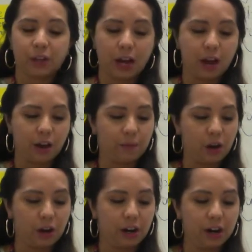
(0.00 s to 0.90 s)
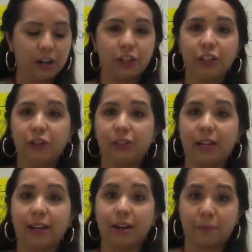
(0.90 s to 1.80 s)
are to use
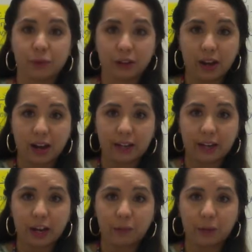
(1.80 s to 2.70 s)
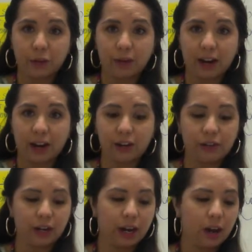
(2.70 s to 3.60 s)
a number line to help you
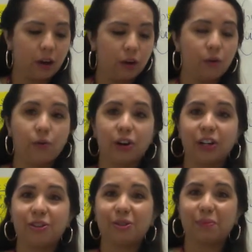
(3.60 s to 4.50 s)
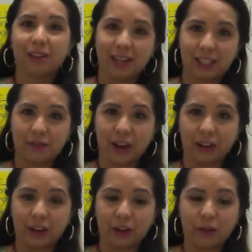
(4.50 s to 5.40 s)
round or use place
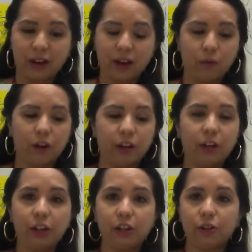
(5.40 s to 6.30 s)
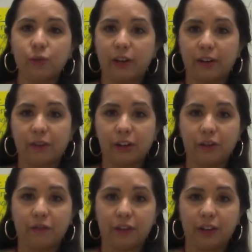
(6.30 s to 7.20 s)
value. I want you to use whatever you
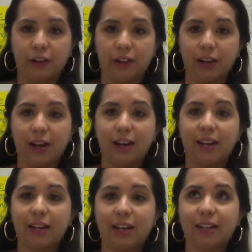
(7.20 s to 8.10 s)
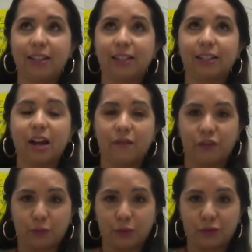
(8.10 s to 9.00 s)
feel is
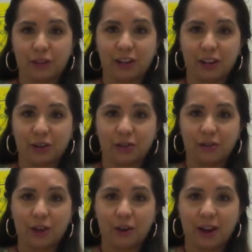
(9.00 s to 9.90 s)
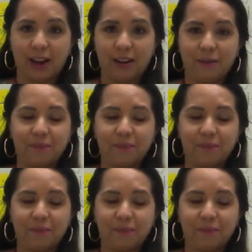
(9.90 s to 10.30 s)
comfortable for you, okay?